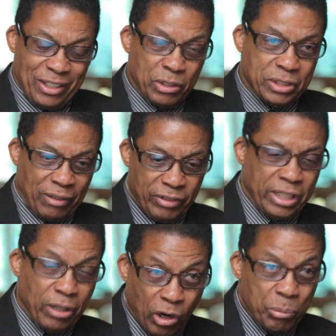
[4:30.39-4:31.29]
you know,
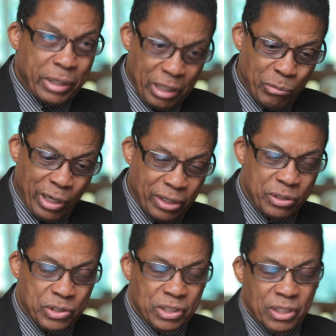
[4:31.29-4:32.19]
78 RPM
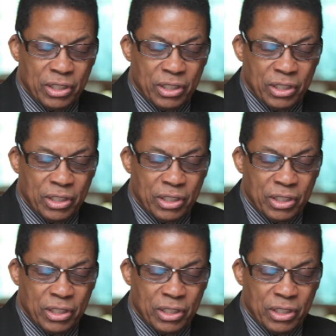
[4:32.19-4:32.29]
records.